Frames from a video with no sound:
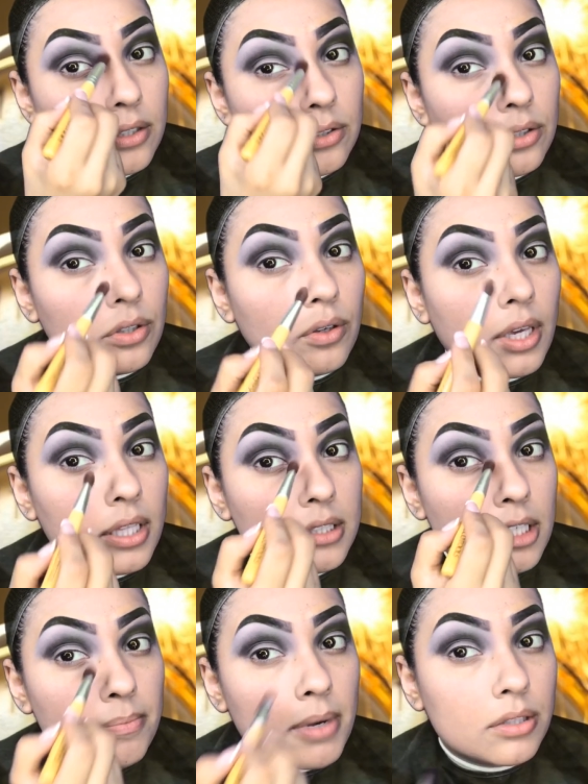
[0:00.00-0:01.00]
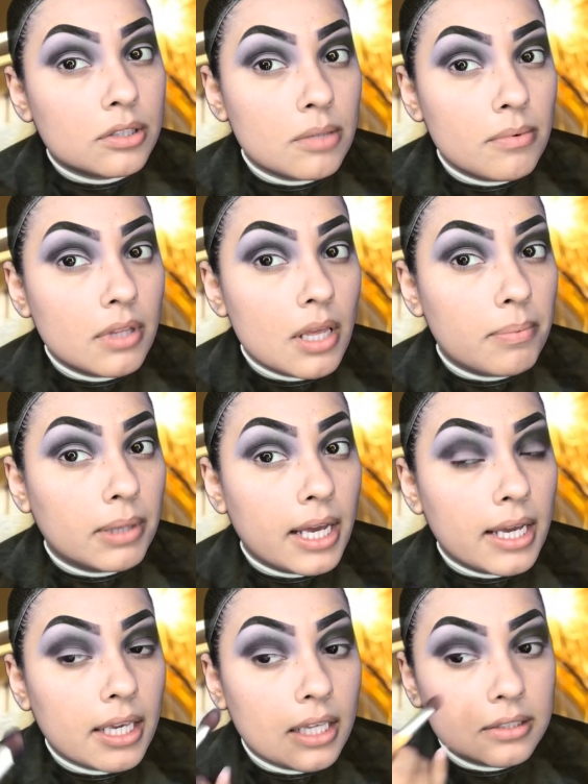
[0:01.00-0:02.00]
so you can dim out some of that black,